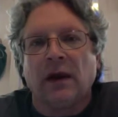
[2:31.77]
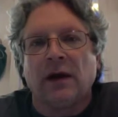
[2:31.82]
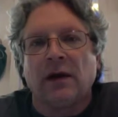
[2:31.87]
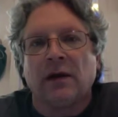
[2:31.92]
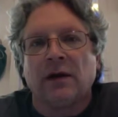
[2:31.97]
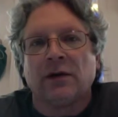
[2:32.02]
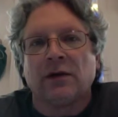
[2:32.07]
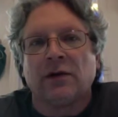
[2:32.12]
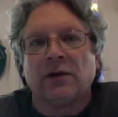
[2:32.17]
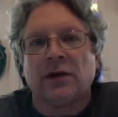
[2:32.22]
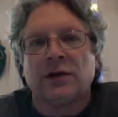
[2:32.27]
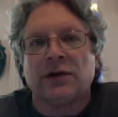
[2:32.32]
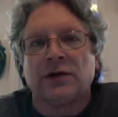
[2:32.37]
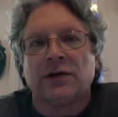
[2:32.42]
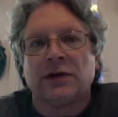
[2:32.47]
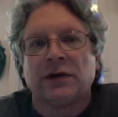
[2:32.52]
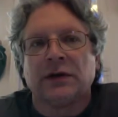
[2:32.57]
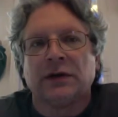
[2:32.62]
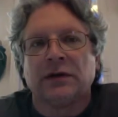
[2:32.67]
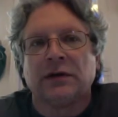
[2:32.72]
uh,
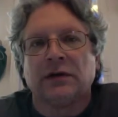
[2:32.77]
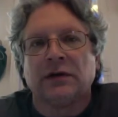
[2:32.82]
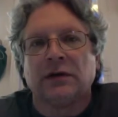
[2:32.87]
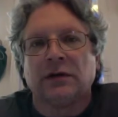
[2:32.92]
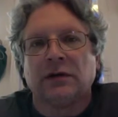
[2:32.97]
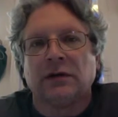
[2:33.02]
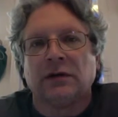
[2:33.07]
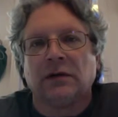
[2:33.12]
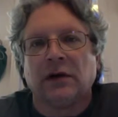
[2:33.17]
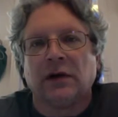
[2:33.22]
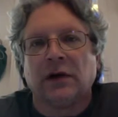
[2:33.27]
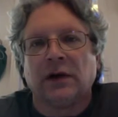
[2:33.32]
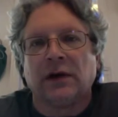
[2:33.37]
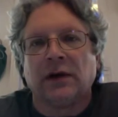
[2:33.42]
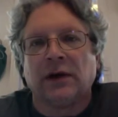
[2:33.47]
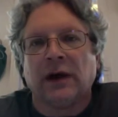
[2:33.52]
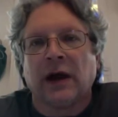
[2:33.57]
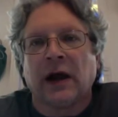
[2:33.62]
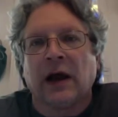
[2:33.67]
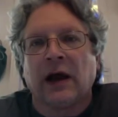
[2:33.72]
Christian uh,
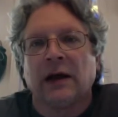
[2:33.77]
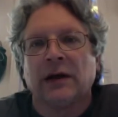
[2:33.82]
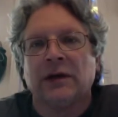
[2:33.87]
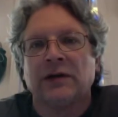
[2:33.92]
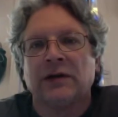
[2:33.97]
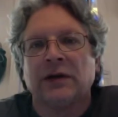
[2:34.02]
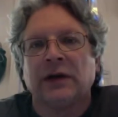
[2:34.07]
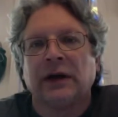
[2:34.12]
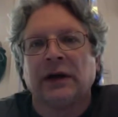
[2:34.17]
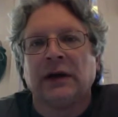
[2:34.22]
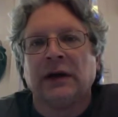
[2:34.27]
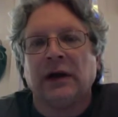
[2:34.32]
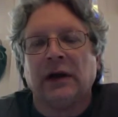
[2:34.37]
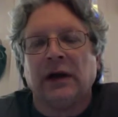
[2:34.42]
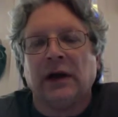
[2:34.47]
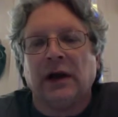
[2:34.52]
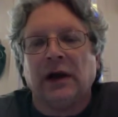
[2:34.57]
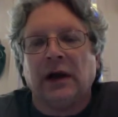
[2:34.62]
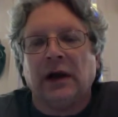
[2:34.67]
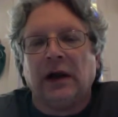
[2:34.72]
theology,
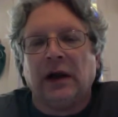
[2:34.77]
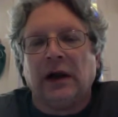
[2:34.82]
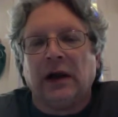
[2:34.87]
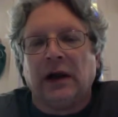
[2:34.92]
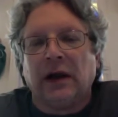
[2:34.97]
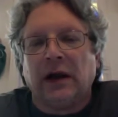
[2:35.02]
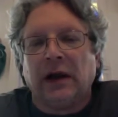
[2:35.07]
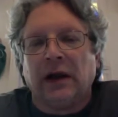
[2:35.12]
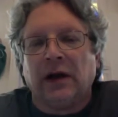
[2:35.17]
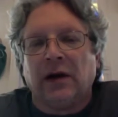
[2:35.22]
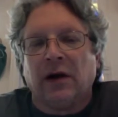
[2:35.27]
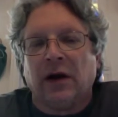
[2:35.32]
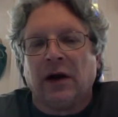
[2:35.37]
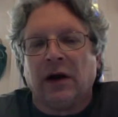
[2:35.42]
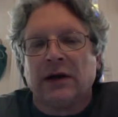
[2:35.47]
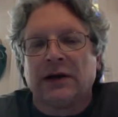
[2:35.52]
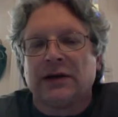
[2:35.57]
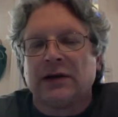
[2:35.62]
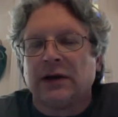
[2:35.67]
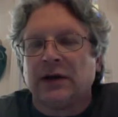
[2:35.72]
and
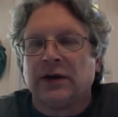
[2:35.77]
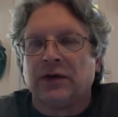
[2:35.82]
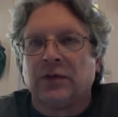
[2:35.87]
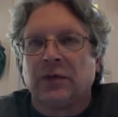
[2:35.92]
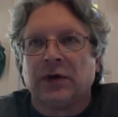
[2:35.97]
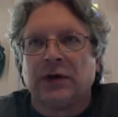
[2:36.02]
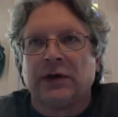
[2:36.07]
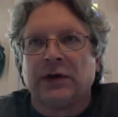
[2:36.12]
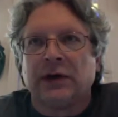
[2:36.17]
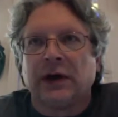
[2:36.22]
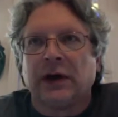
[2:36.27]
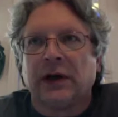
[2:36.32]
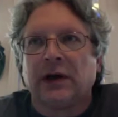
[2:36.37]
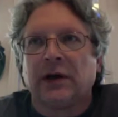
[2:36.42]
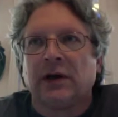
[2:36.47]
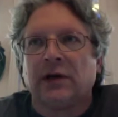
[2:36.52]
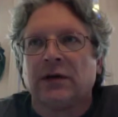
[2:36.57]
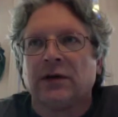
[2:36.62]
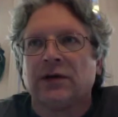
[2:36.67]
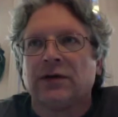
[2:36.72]
Augustine's
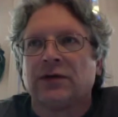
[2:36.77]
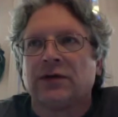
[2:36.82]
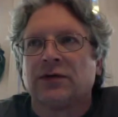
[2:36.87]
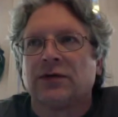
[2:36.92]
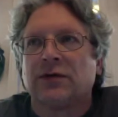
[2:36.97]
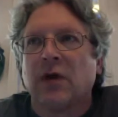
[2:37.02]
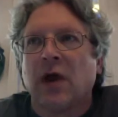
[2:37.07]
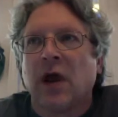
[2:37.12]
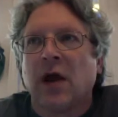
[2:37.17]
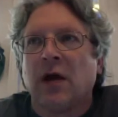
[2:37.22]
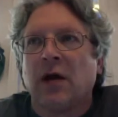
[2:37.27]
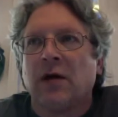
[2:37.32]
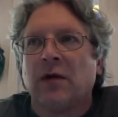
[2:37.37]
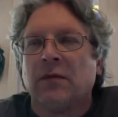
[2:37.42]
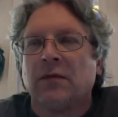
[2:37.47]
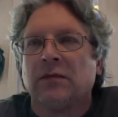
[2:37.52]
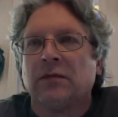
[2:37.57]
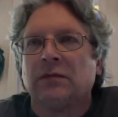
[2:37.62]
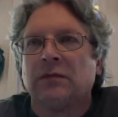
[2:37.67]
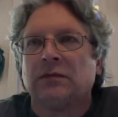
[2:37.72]
particular
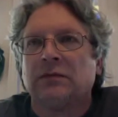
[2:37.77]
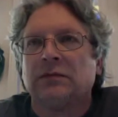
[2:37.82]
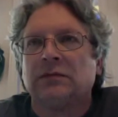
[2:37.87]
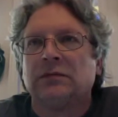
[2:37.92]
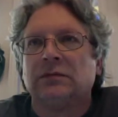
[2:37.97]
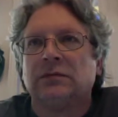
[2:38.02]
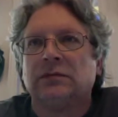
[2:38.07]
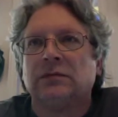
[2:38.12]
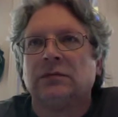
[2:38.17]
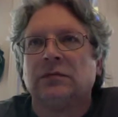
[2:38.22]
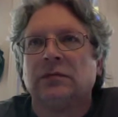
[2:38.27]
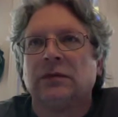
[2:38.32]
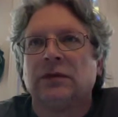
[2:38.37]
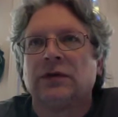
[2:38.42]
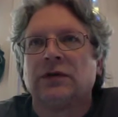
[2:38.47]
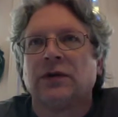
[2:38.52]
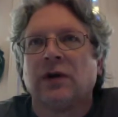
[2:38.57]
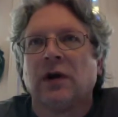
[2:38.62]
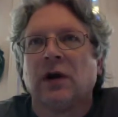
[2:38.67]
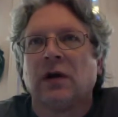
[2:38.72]
um,
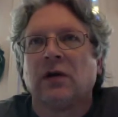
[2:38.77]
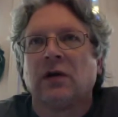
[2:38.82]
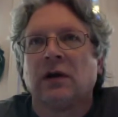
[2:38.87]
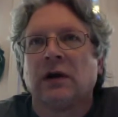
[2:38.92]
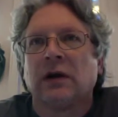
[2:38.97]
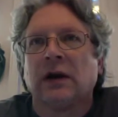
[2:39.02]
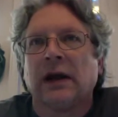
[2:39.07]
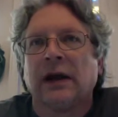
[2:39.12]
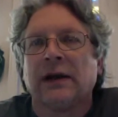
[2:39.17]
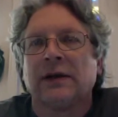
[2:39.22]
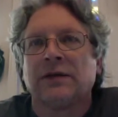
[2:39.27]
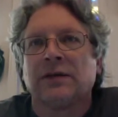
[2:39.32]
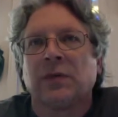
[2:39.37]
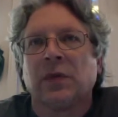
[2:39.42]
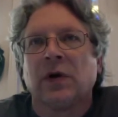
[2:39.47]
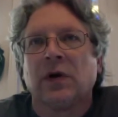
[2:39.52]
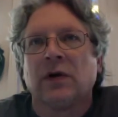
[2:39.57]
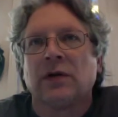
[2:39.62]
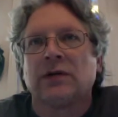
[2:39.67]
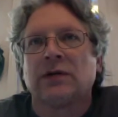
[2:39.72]
struggle as a
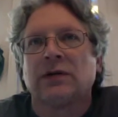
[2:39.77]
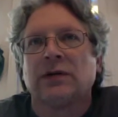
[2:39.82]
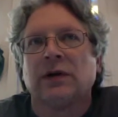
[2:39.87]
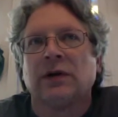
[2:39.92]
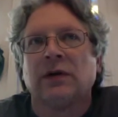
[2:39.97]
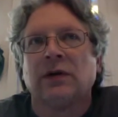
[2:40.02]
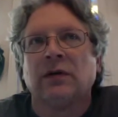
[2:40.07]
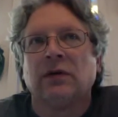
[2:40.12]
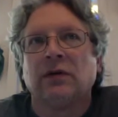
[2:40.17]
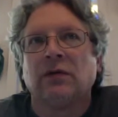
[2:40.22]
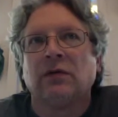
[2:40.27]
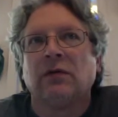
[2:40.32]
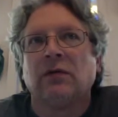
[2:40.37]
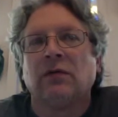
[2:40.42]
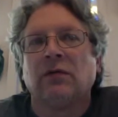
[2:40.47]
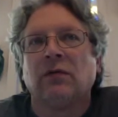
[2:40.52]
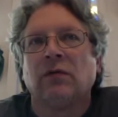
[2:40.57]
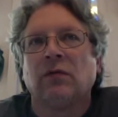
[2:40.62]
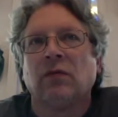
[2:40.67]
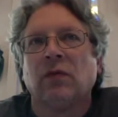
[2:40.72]
person
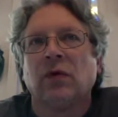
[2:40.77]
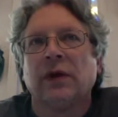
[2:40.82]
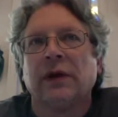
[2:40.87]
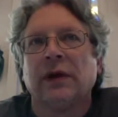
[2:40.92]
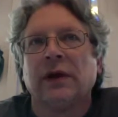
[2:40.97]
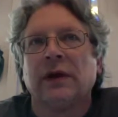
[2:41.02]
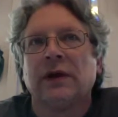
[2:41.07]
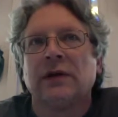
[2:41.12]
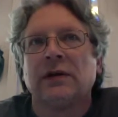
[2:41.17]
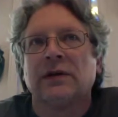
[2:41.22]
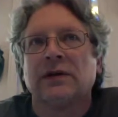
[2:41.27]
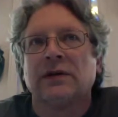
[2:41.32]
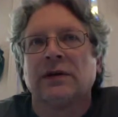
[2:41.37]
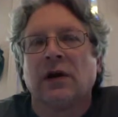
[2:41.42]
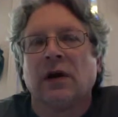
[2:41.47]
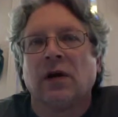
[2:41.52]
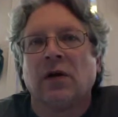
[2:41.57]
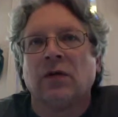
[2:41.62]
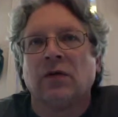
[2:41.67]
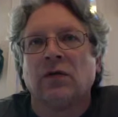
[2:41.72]
with his
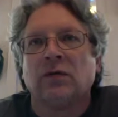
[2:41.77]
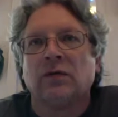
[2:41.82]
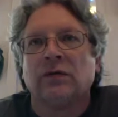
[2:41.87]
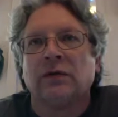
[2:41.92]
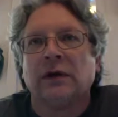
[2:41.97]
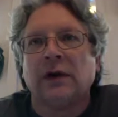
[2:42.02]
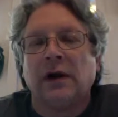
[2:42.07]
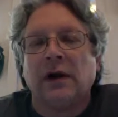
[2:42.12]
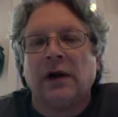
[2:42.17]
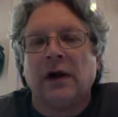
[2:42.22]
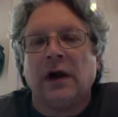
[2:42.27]
own